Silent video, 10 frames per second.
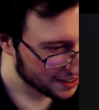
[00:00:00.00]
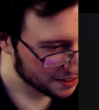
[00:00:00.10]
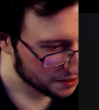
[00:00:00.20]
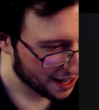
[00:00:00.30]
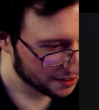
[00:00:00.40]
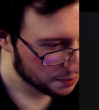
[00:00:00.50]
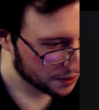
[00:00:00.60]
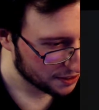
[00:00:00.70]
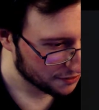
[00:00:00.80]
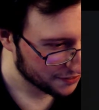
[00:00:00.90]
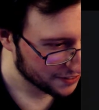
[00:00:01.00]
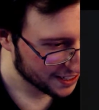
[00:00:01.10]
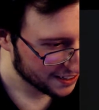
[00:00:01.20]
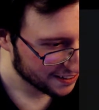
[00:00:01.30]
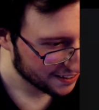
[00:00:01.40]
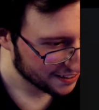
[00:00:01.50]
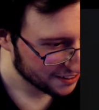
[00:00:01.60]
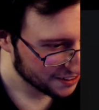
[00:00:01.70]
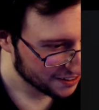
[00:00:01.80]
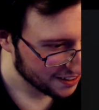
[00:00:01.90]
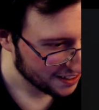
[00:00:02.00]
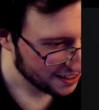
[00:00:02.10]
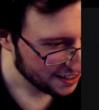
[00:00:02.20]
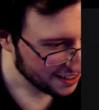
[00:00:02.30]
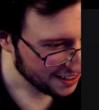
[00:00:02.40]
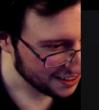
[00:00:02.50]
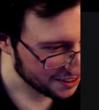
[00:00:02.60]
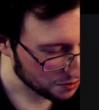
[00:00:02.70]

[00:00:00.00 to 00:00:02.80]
ask myself if I can. There it is. I just saw it. He's just